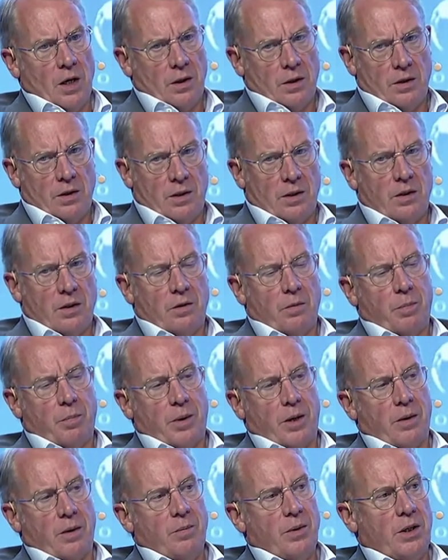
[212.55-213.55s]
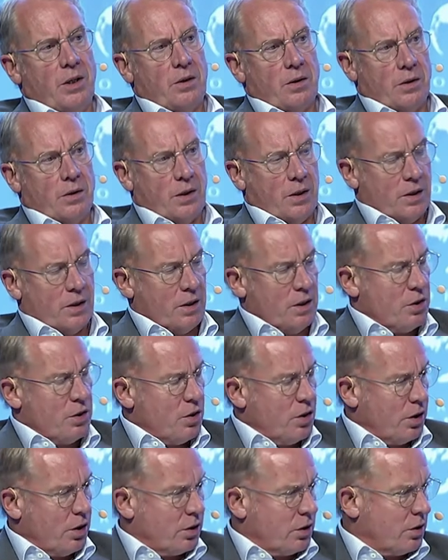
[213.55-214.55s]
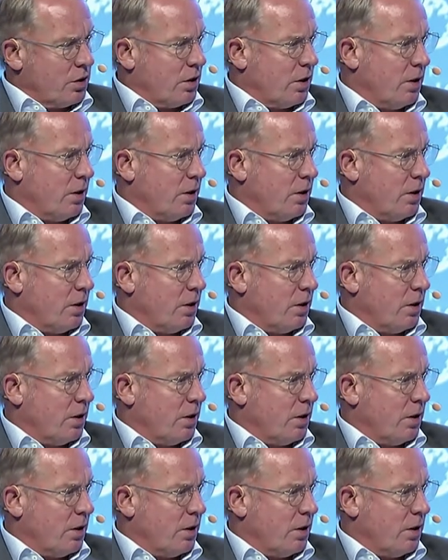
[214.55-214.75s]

this is a parameter that is not